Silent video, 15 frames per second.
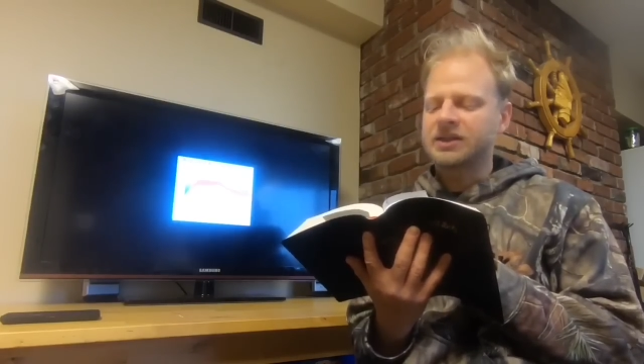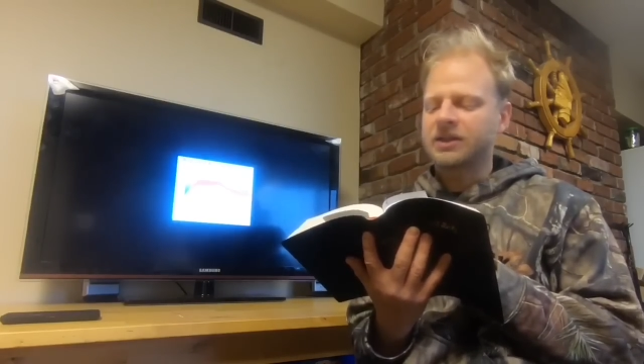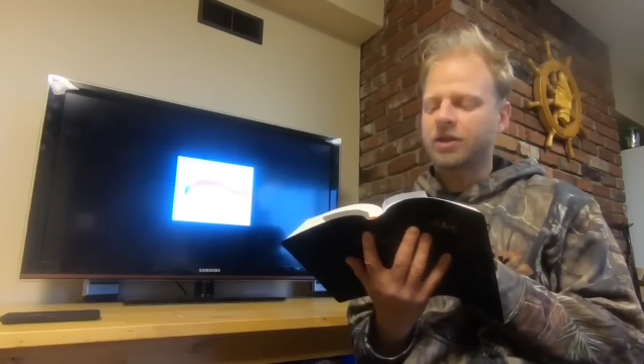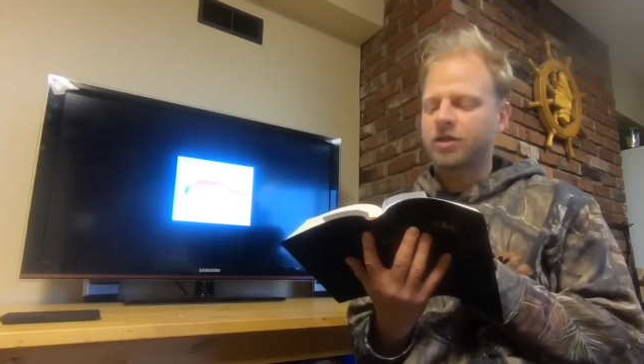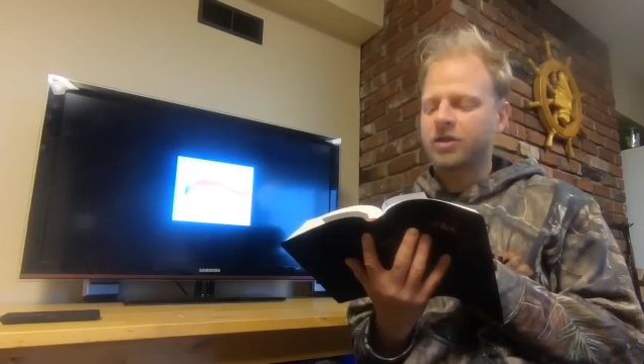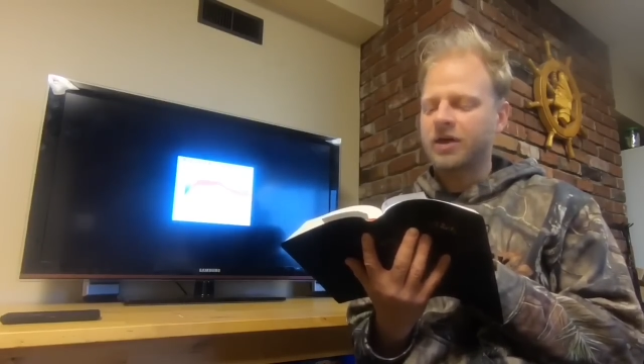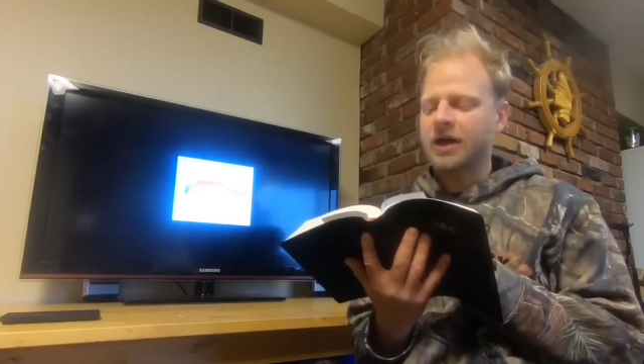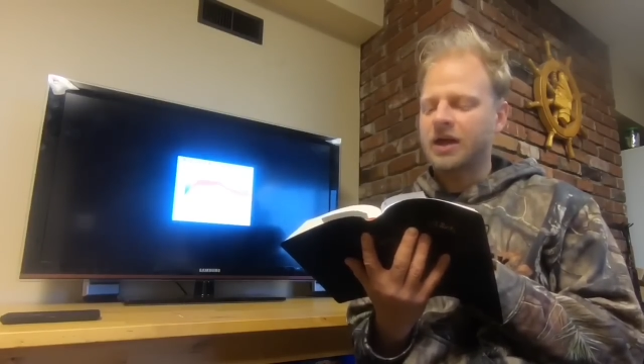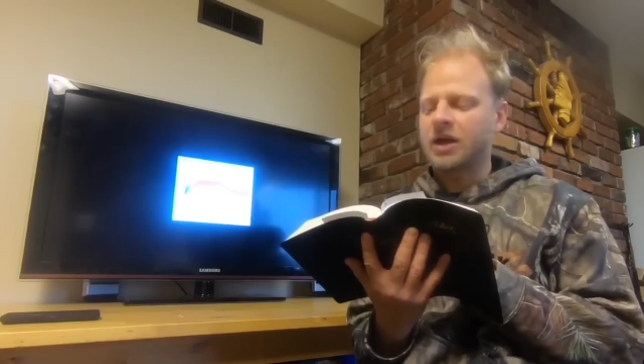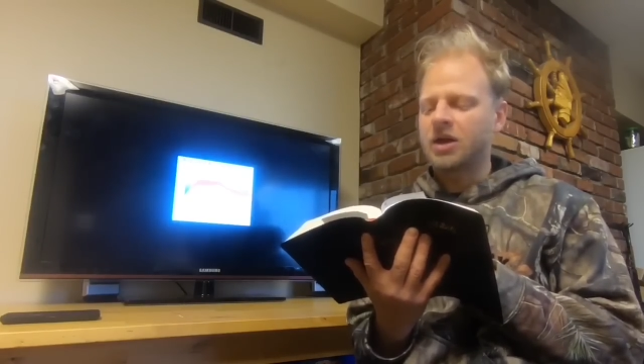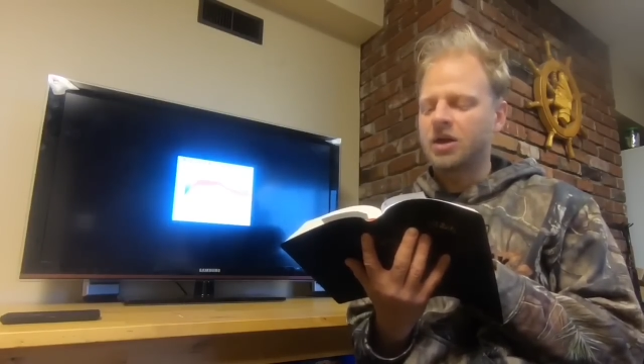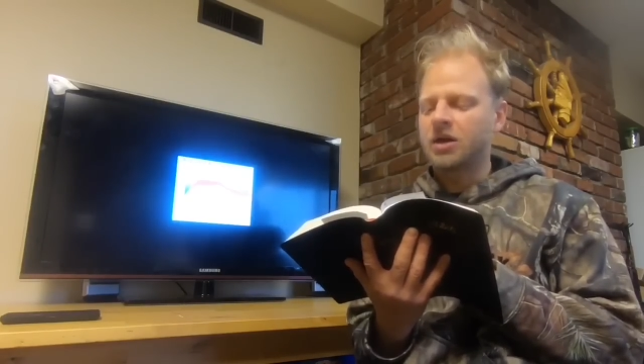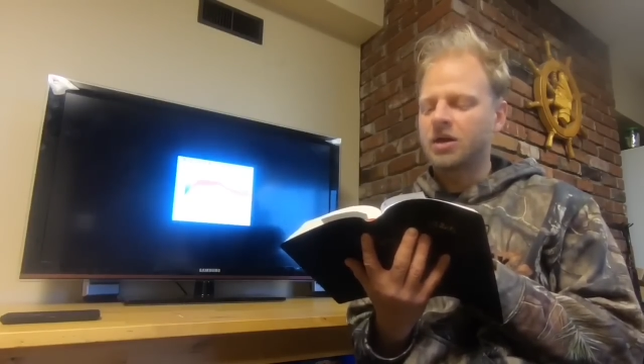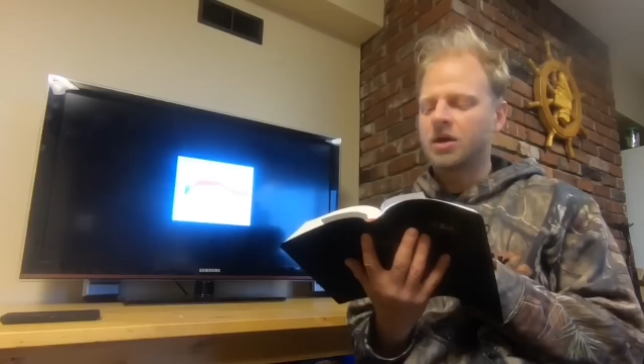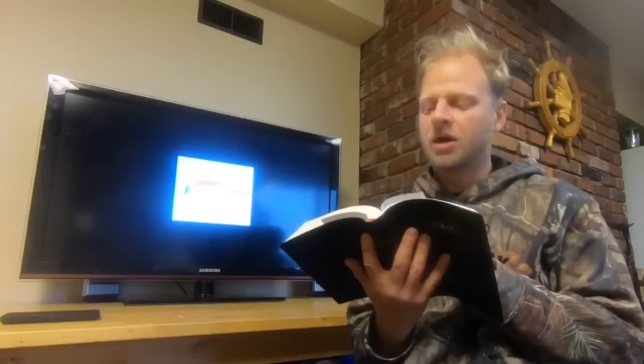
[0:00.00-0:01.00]
ça
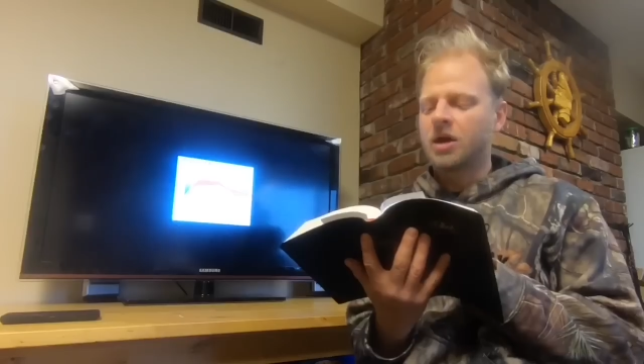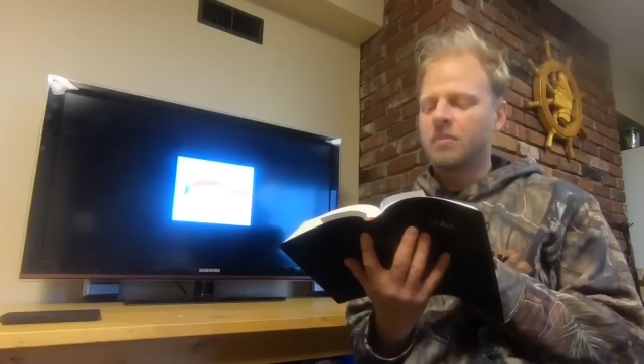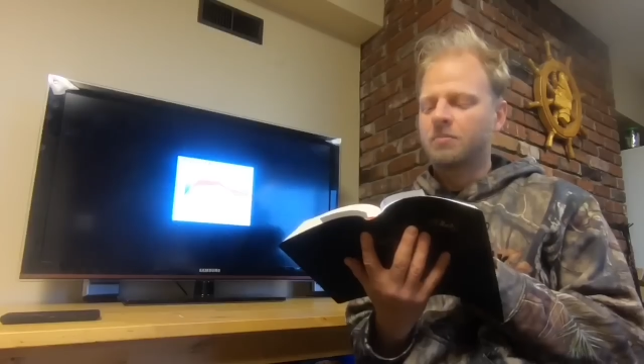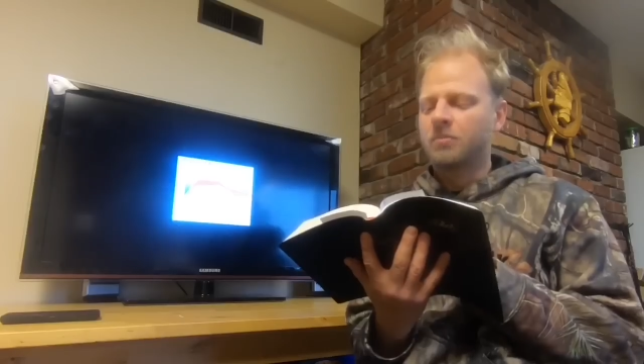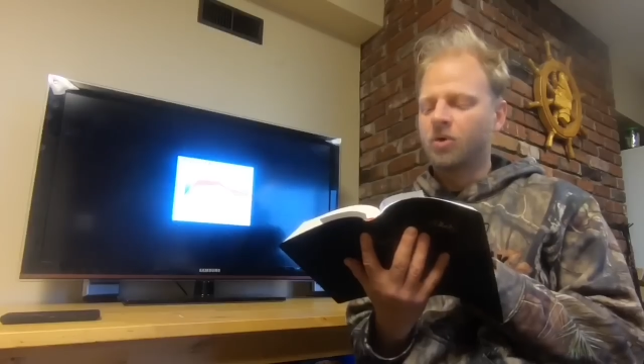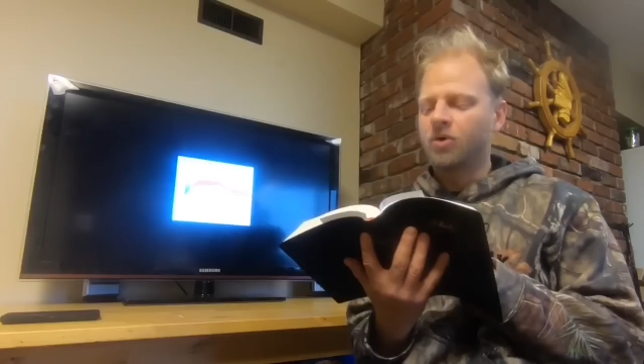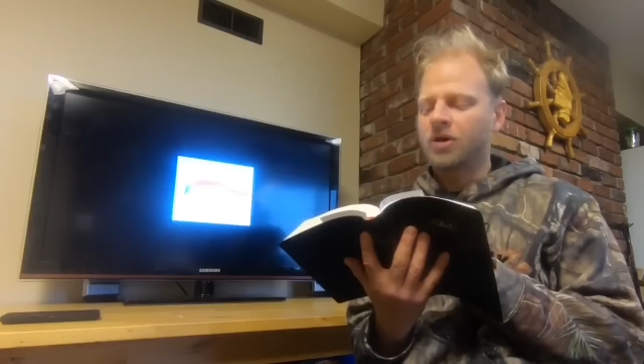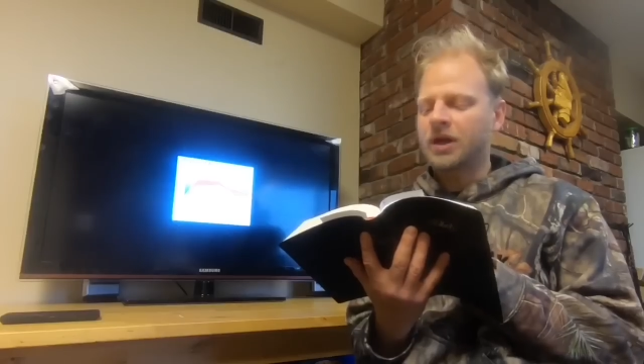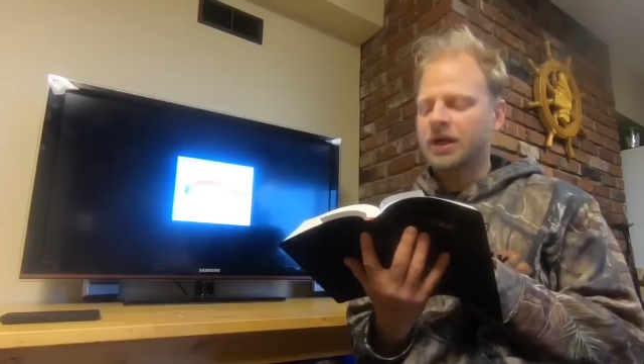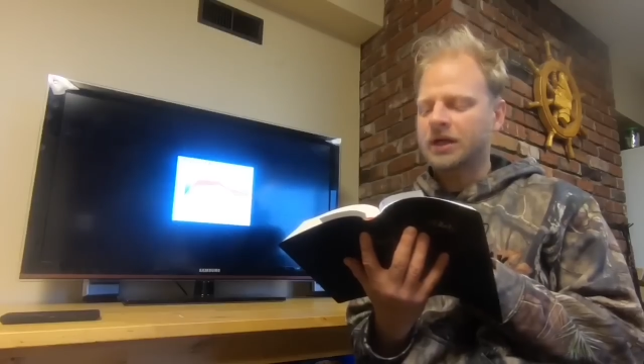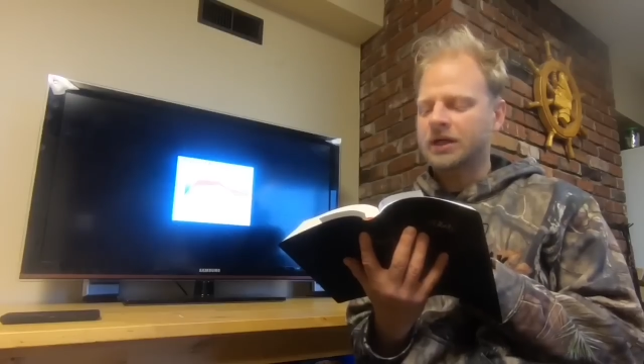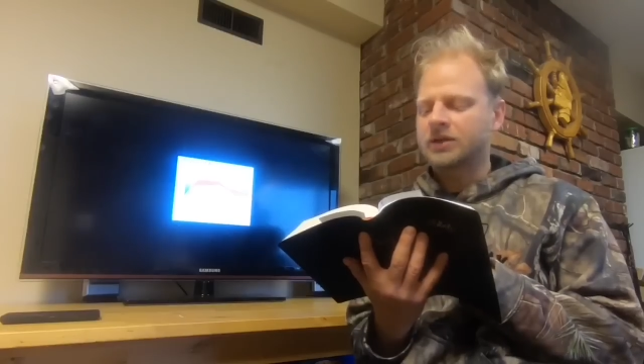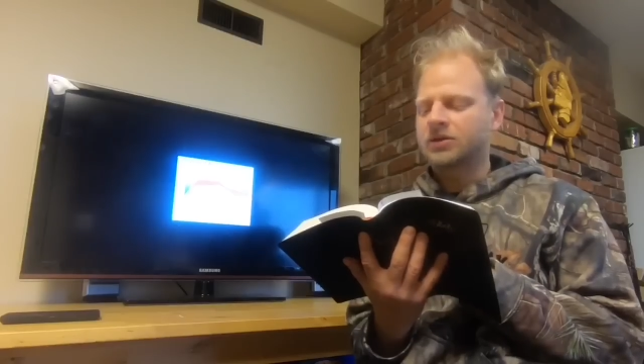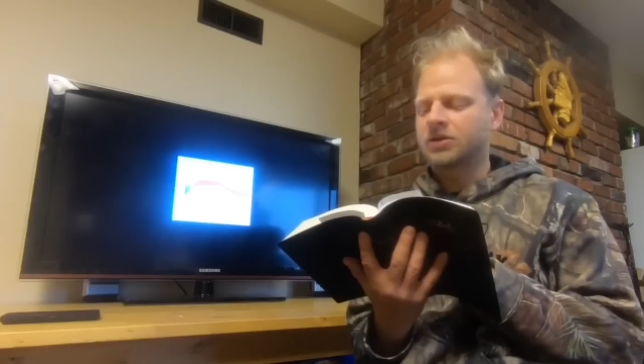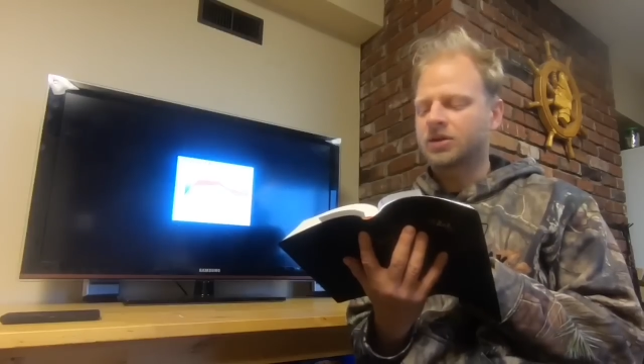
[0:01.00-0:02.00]
le mola
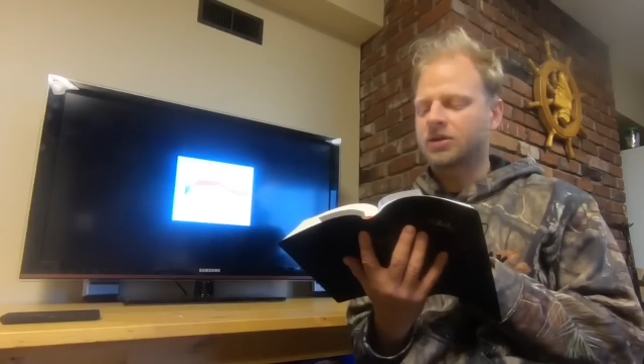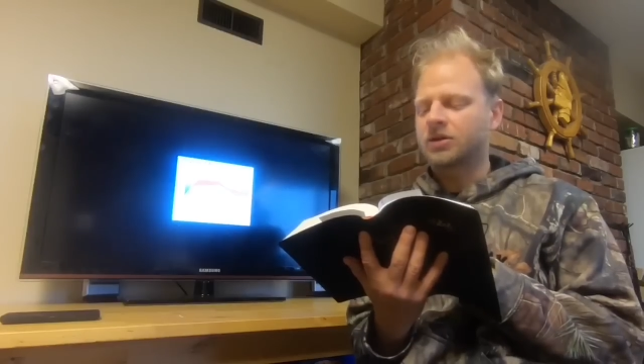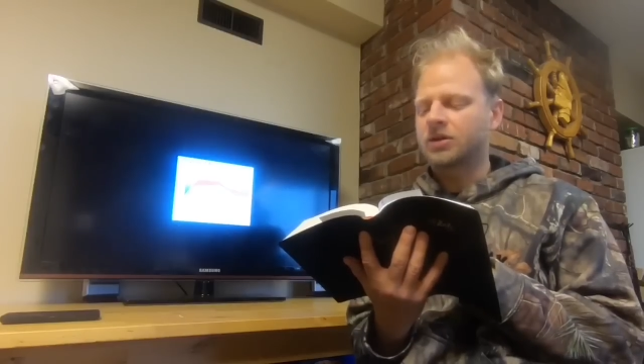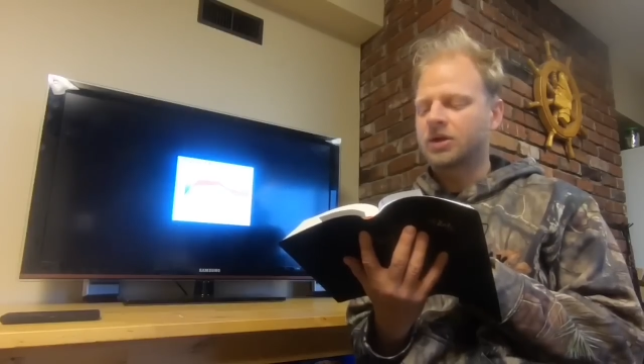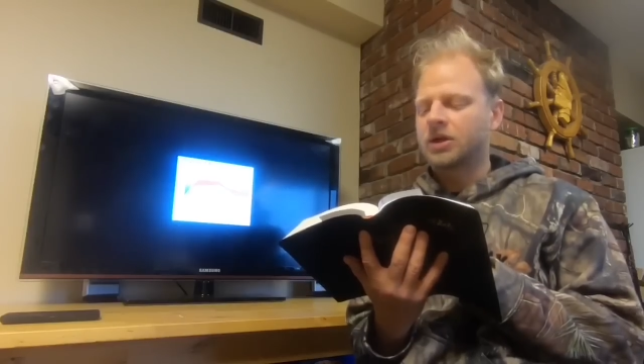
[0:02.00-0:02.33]
do